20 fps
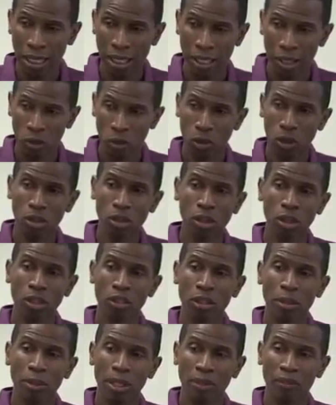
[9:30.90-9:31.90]
In order to
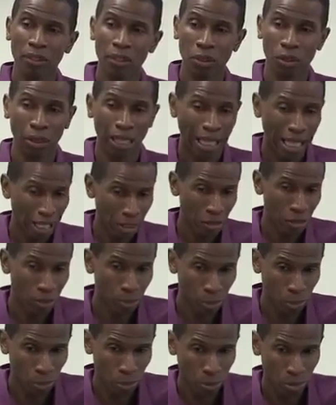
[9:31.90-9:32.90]
learn the metaphysical
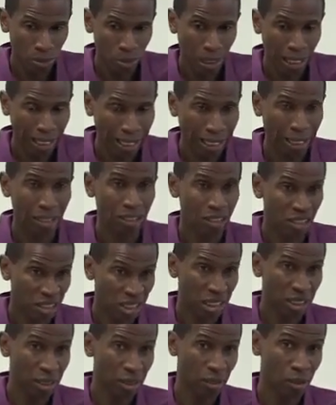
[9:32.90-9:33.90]
attributes, I had to
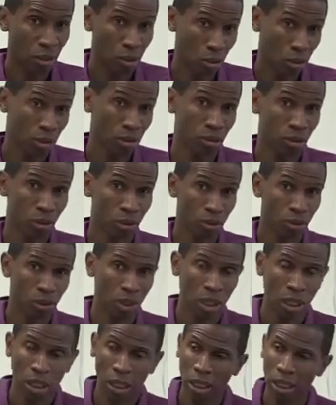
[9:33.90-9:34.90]
study the crystals.
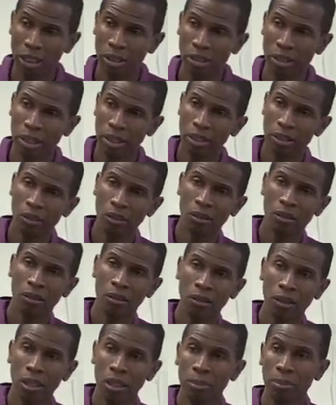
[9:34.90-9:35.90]
And there
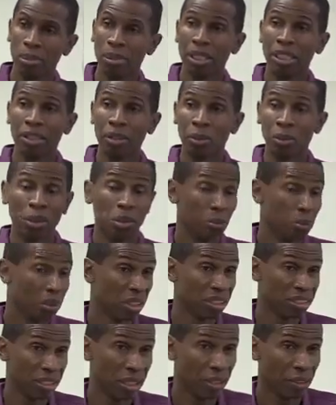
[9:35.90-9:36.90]
are a plethora of
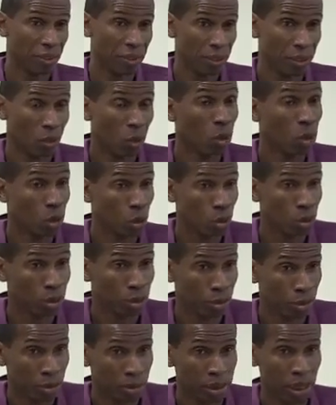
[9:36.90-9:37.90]
books out there on
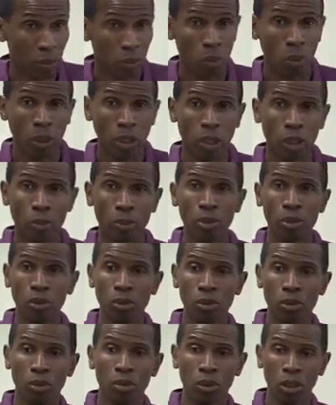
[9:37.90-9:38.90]
crystals that will help
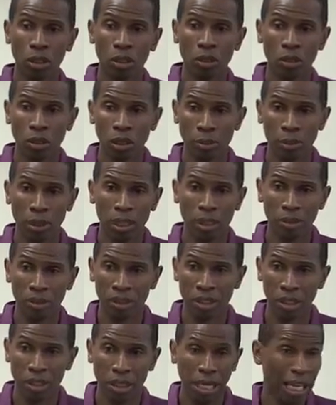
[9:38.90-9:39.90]
you to learn
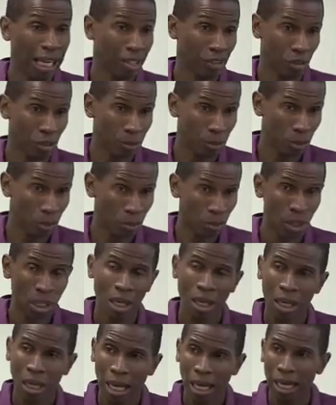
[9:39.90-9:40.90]
about their attributes.
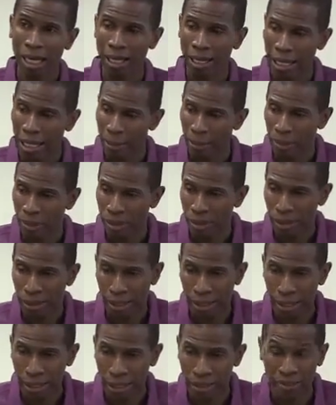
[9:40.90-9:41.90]
I happen to
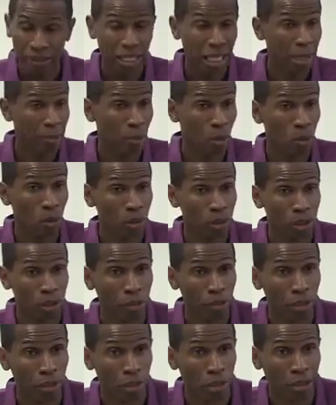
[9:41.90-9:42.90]
have Capricorn
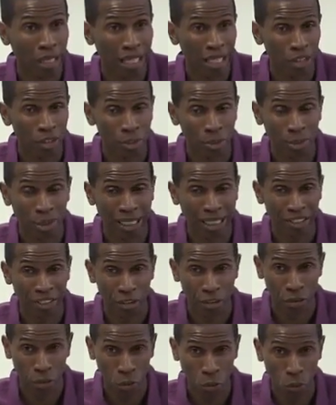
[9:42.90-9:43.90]
in the third house,
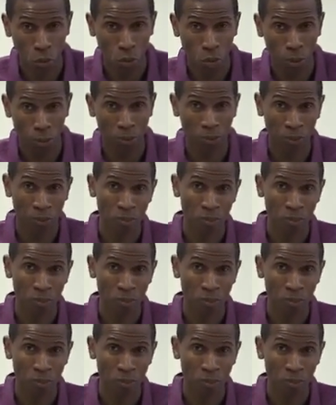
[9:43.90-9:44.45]
Placidus orb.